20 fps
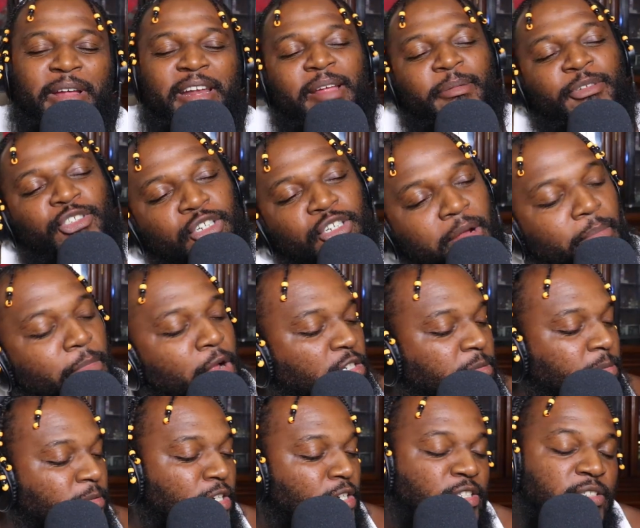My name is John
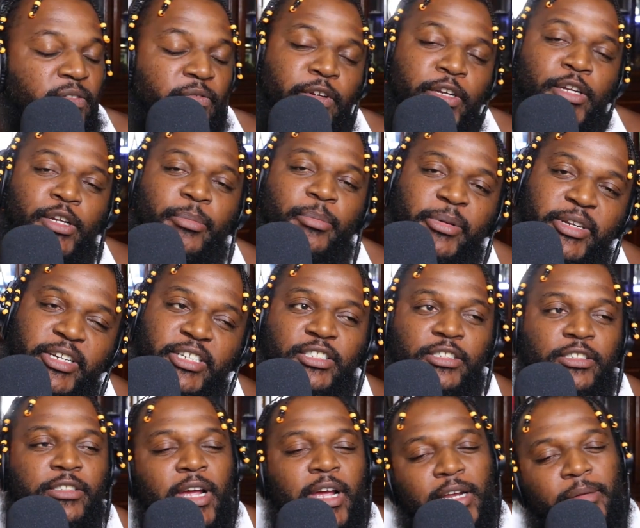Marsh Productions. If you could,
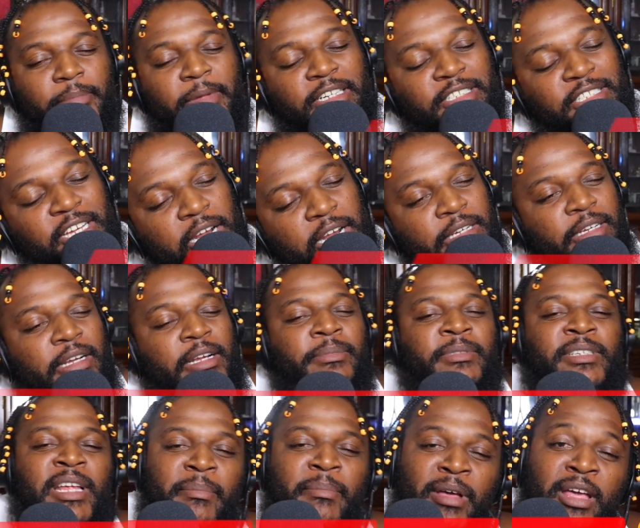please subscribe to my channel. You know
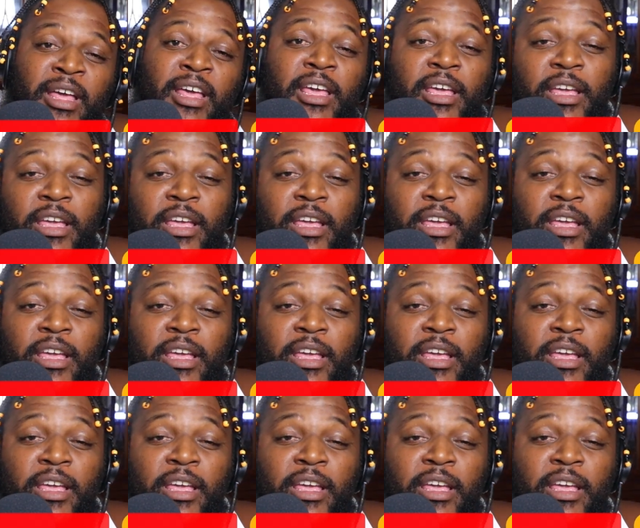what I'm talking about?